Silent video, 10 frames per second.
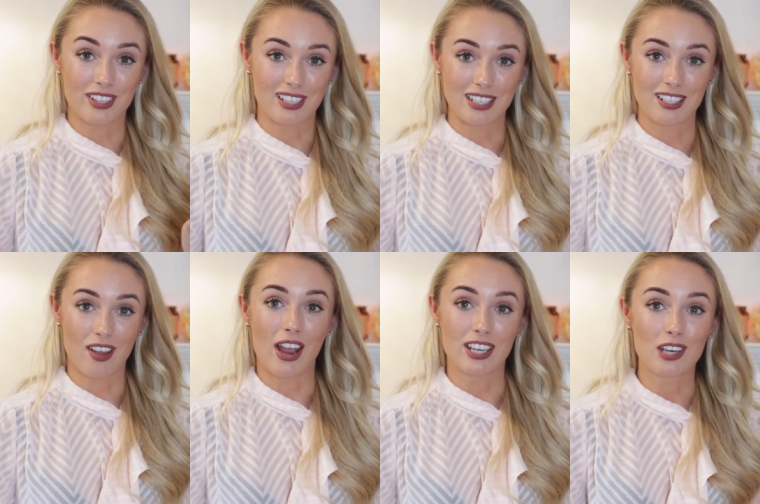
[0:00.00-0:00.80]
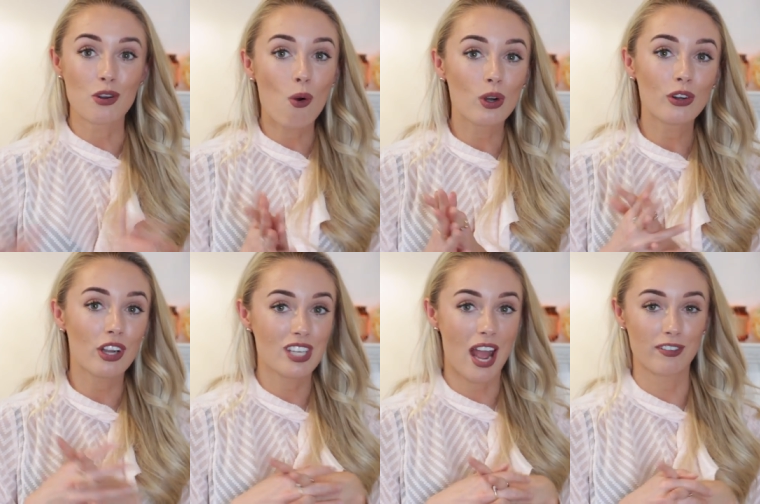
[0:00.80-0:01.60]
that's inside, and all you're
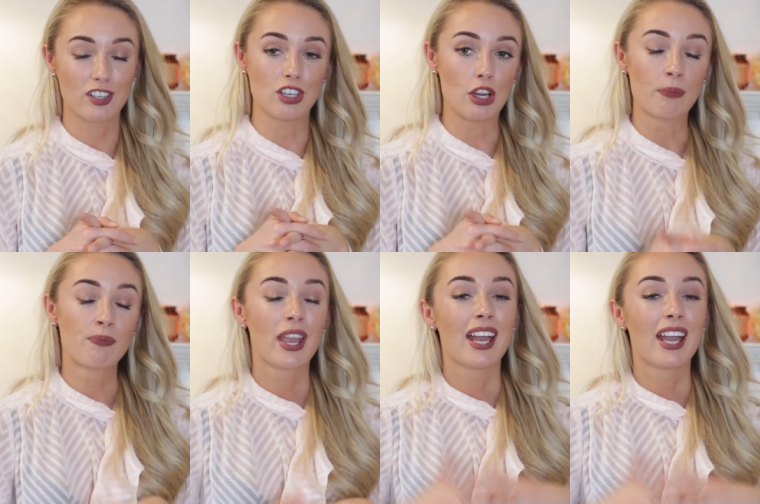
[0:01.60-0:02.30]
going to have to do